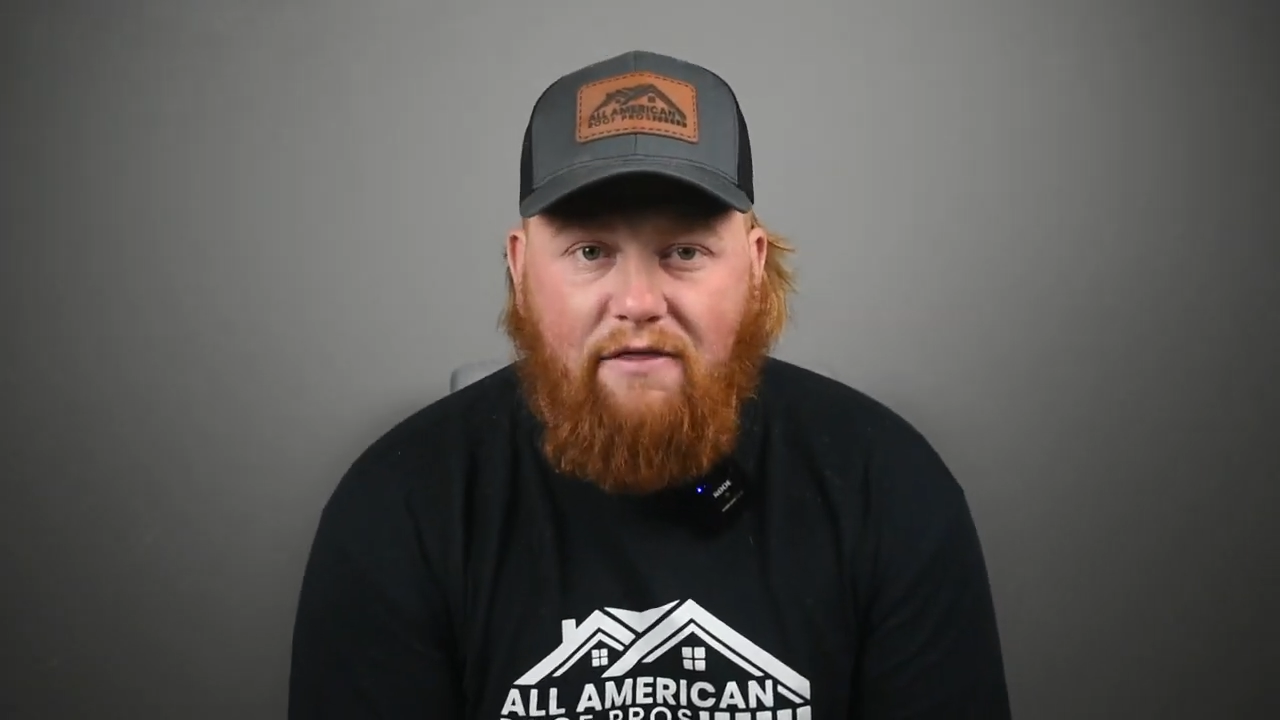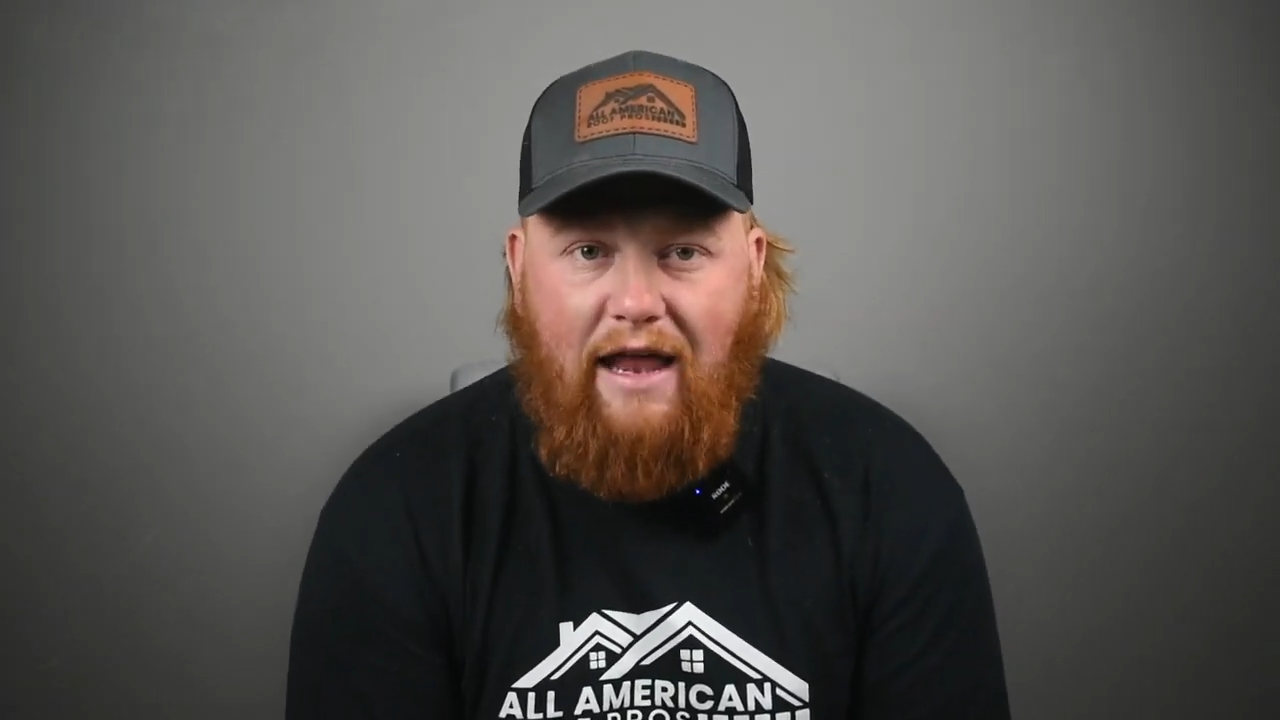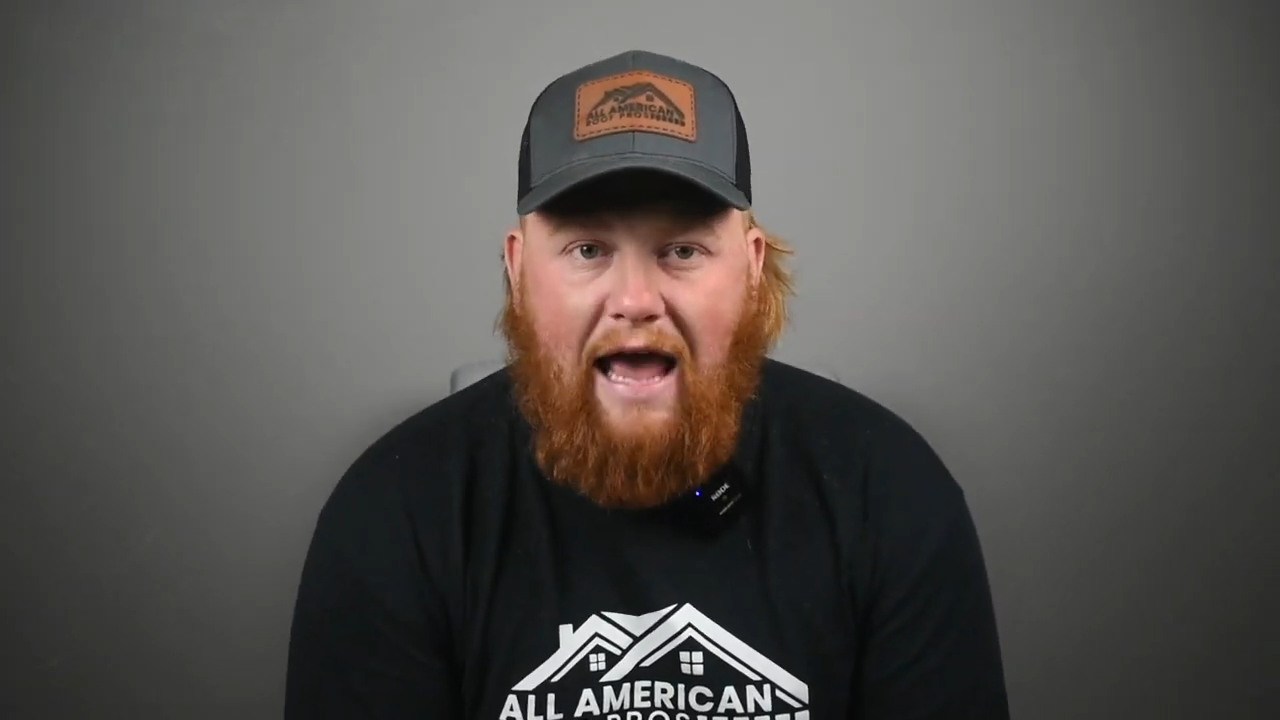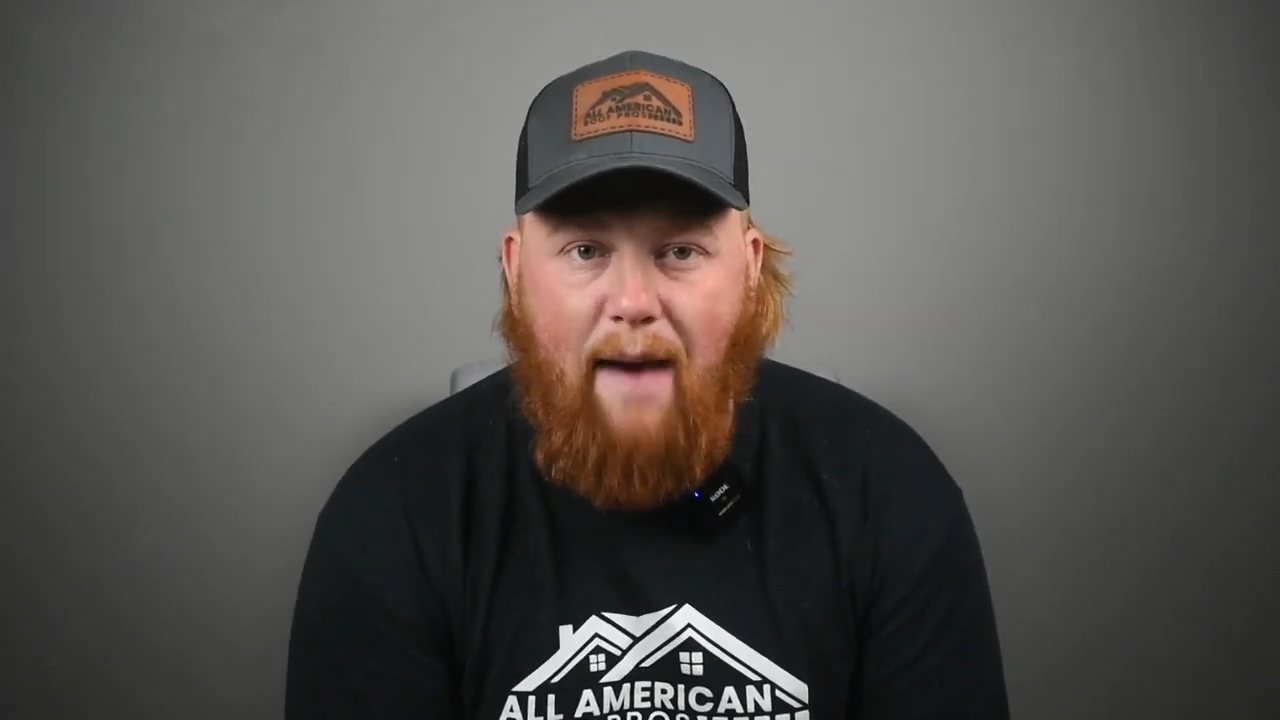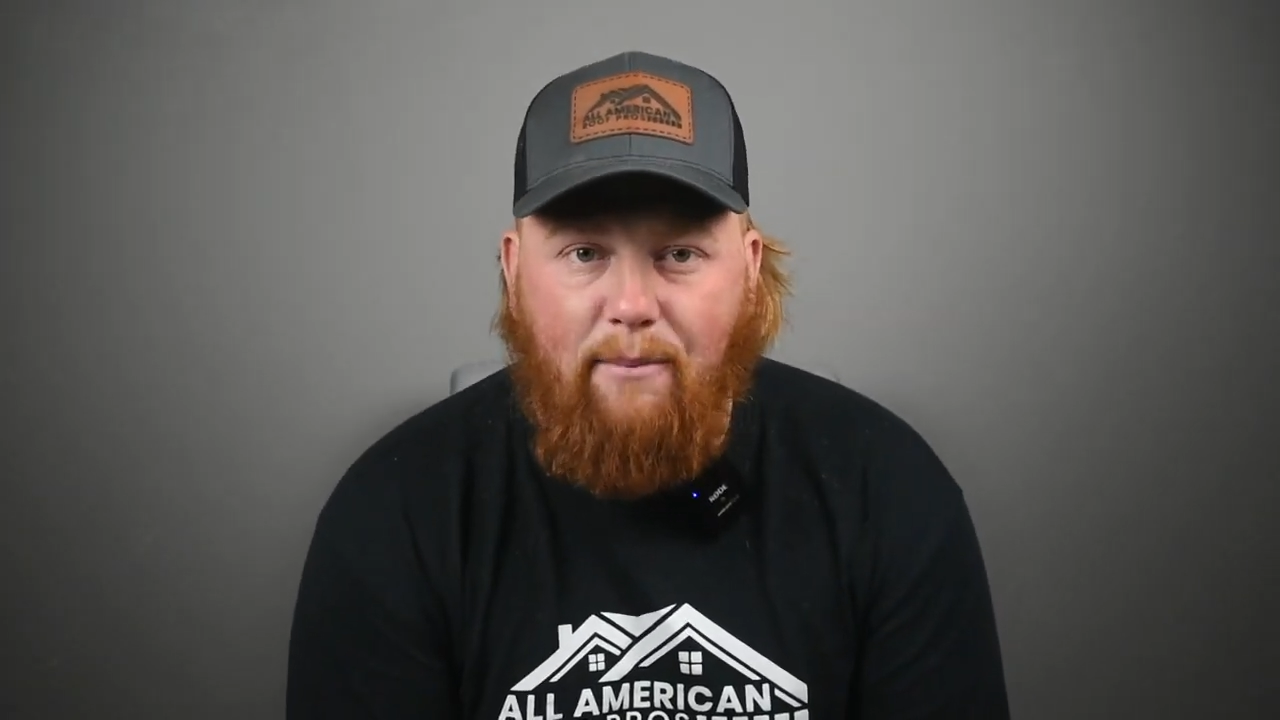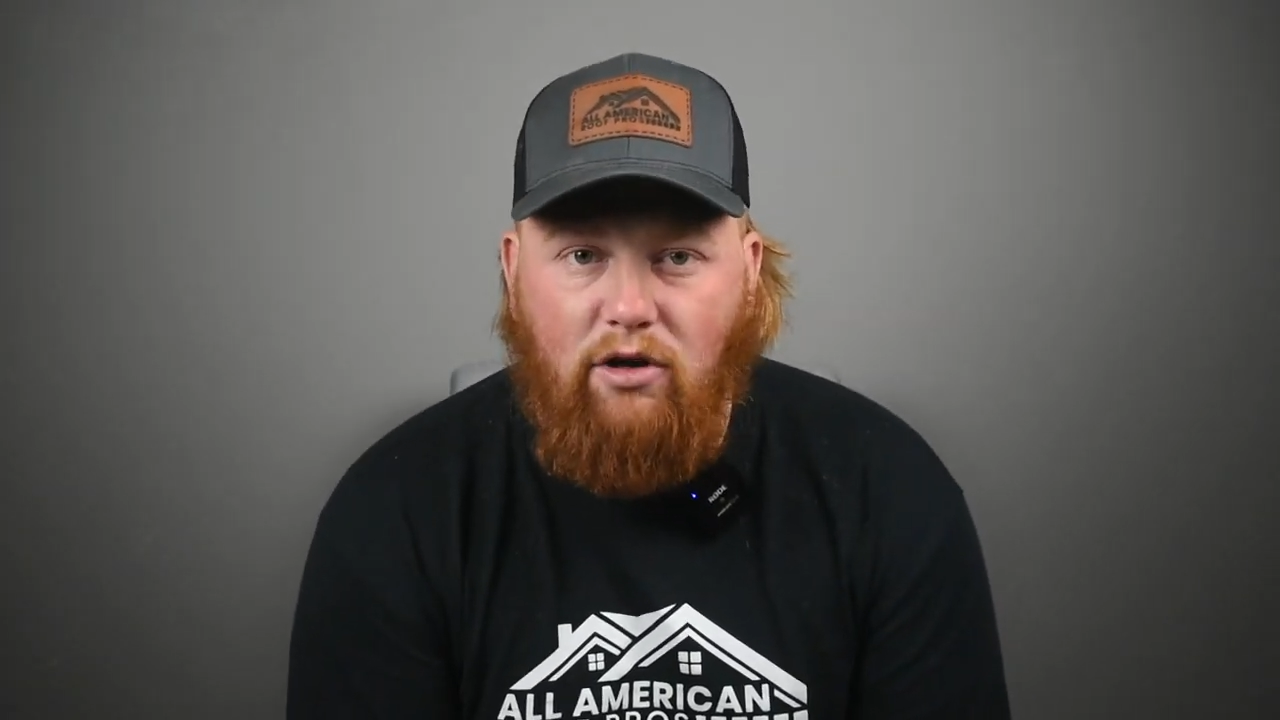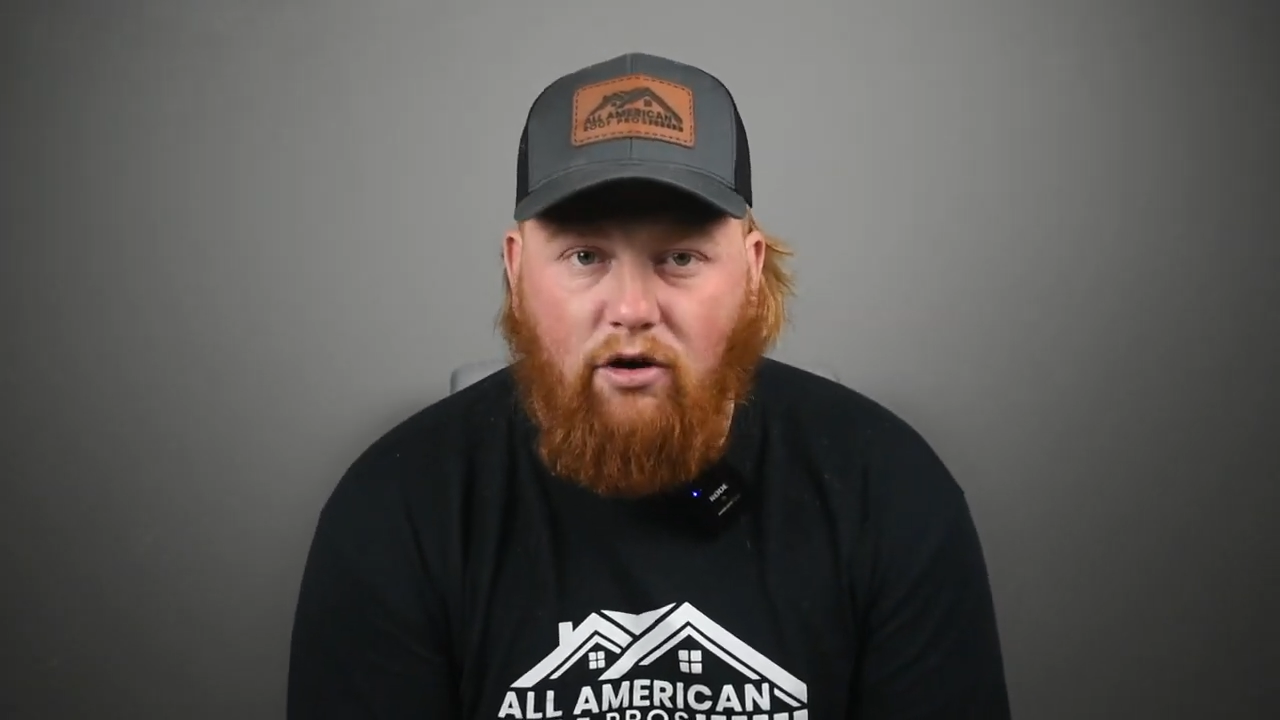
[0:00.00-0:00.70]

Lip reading: that happened